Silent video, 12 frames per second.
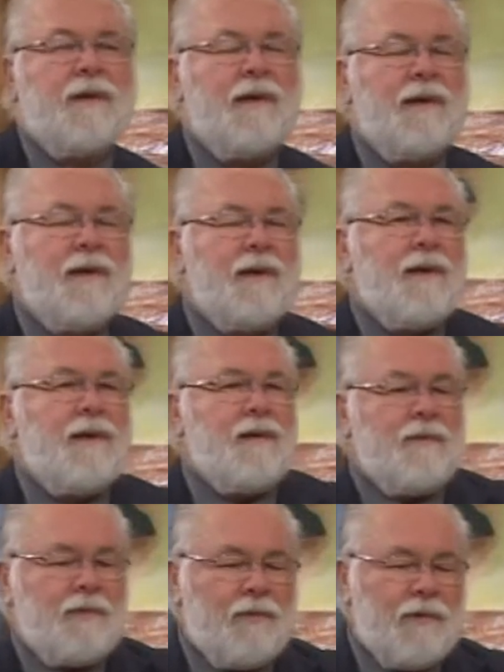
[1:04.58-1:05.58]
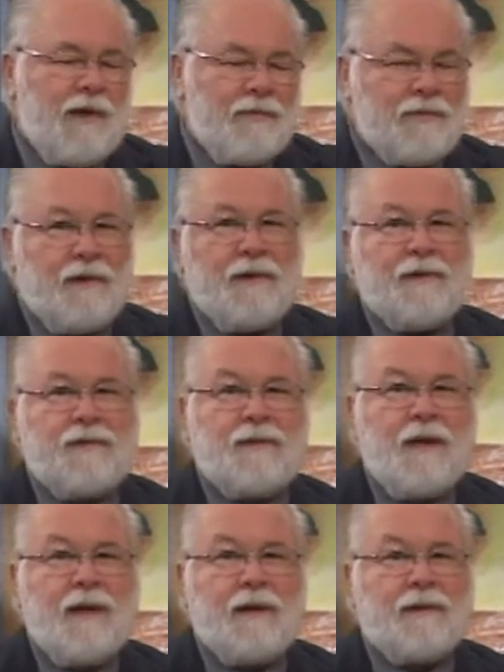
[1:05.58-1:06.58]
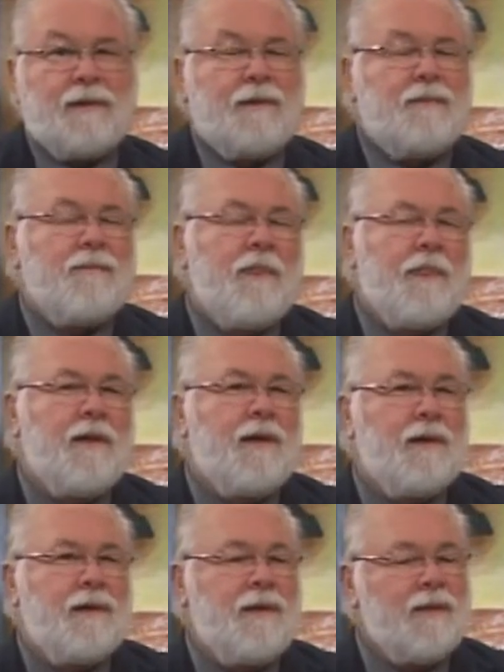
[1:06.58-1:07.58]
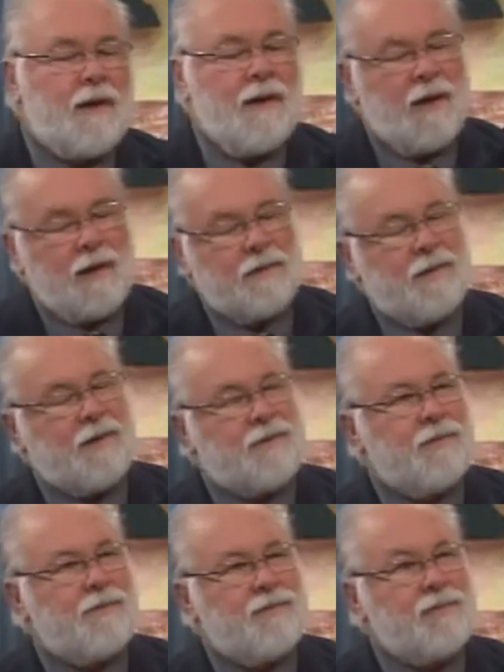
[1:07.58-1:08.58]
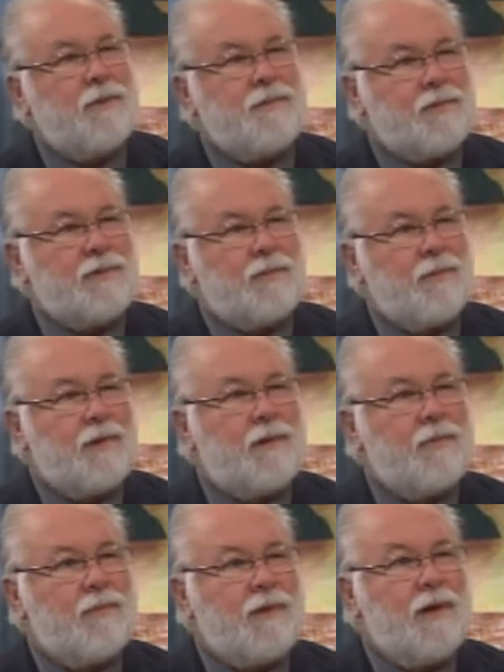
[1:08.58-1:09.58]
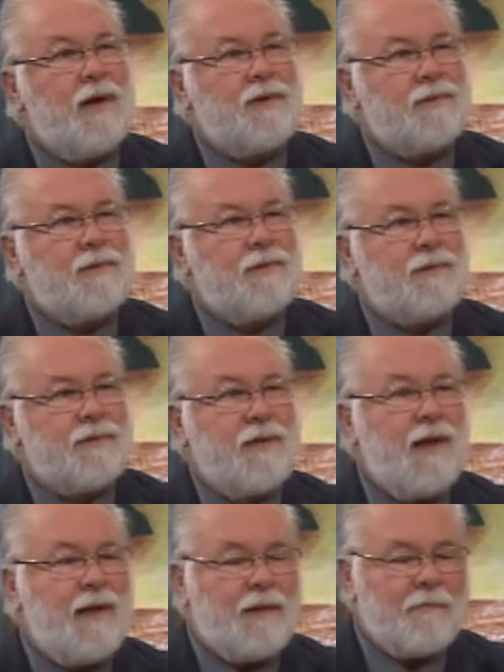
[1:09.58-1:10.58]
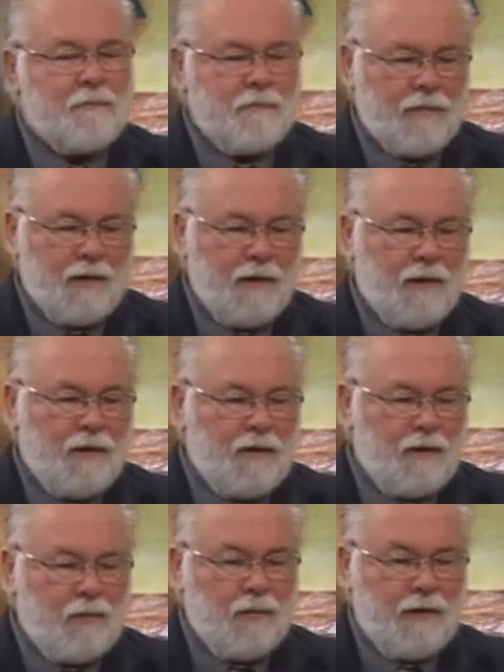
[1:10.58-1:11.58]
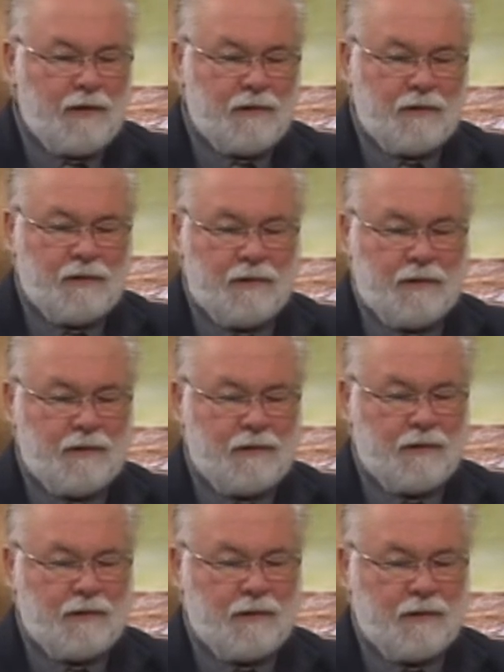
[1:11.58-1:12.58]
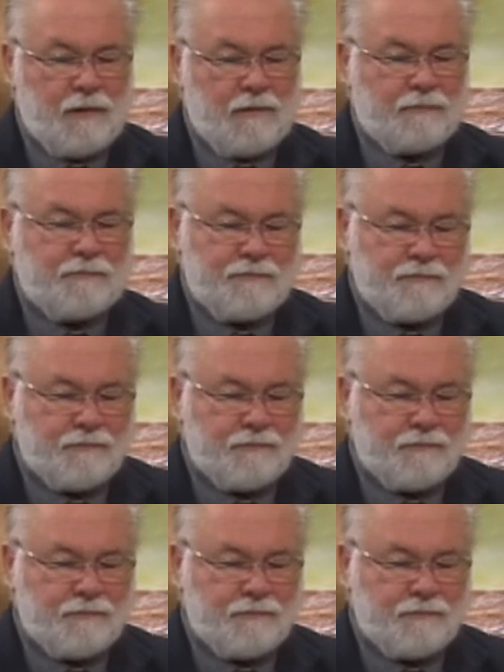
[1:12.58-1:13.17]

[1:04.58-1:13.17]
Mm-hmm. But we have to understand, uh, in the context of Scripture, what, what Yahshua is saying when in. Um,